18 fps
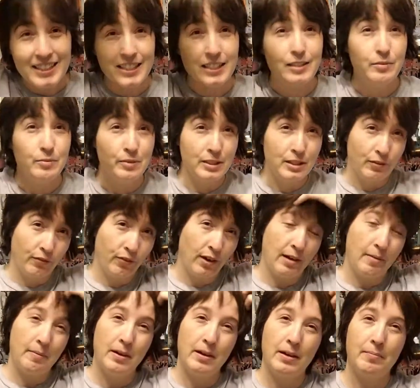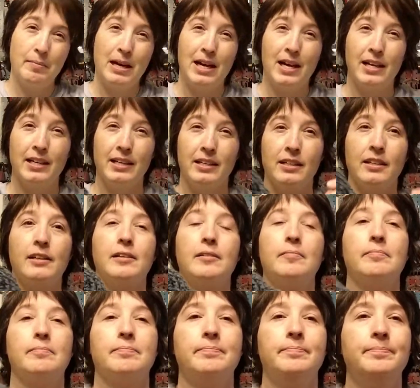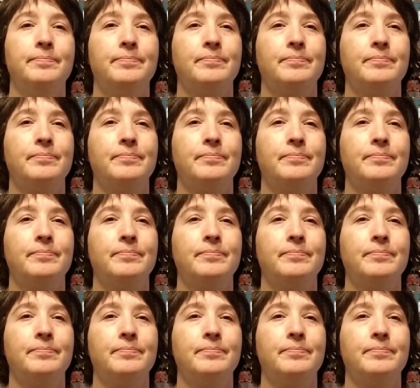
this was from my, um,